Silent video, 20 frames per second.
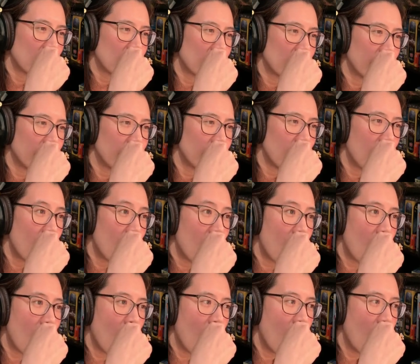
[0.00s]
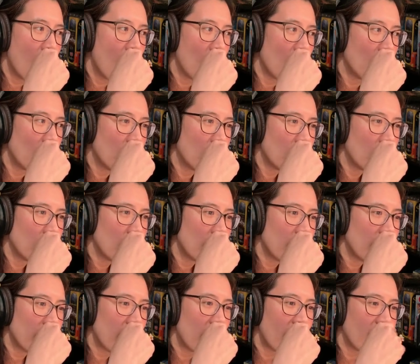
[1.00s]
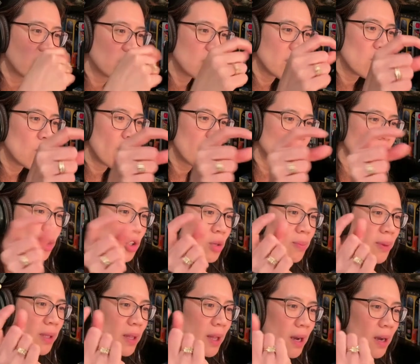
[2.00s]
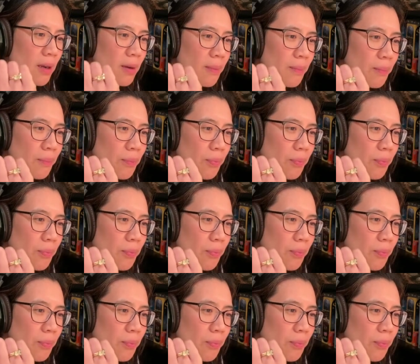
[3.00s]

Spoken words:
Yep. Oh, they're actually quite tubular.